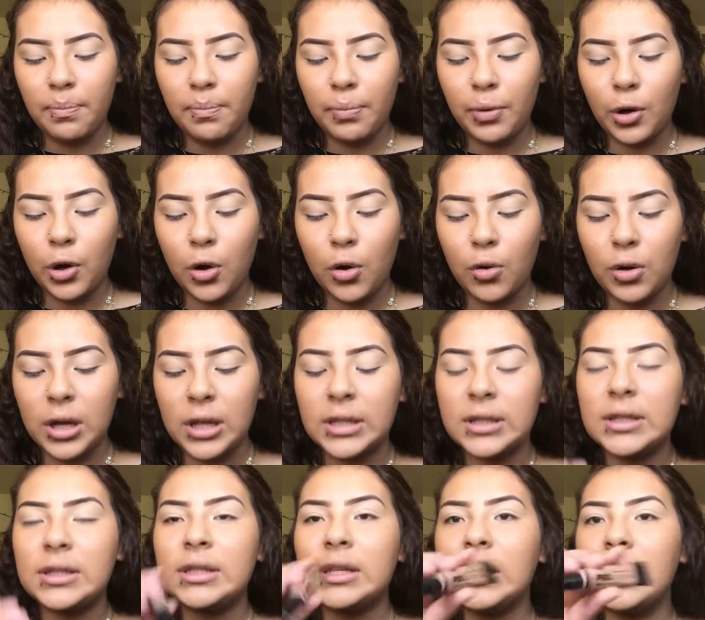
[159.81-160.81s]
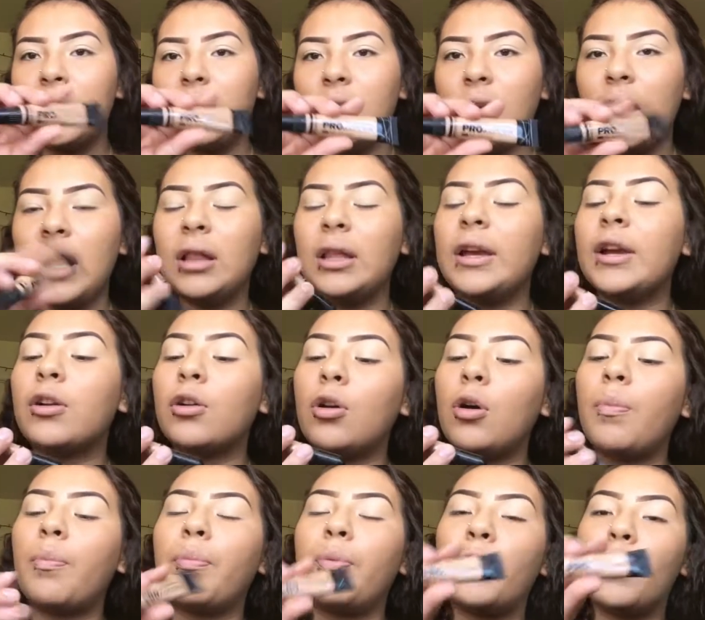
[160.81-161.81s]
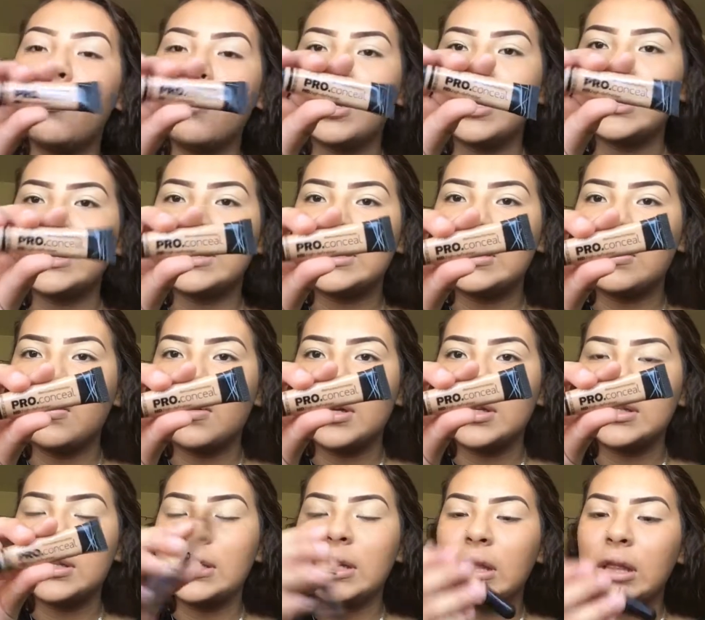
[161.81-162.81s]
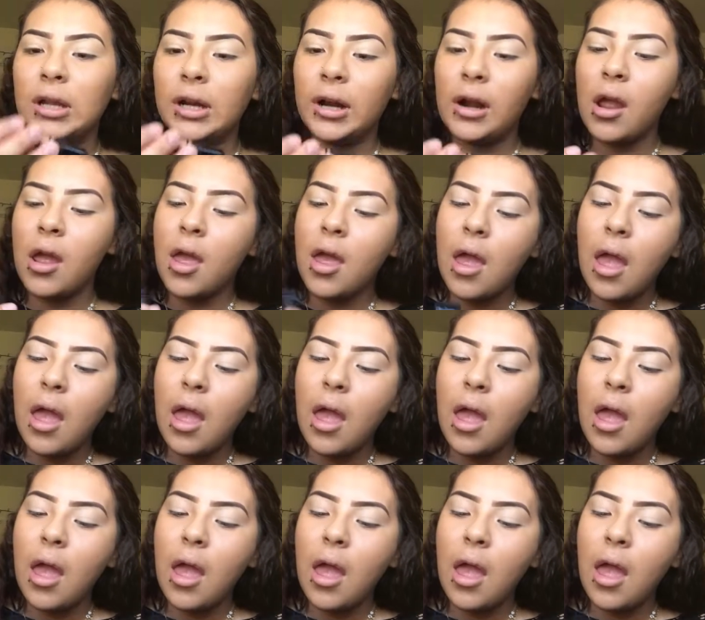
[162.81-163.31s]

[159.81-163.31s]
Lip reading: Girl Pro Conceal concealer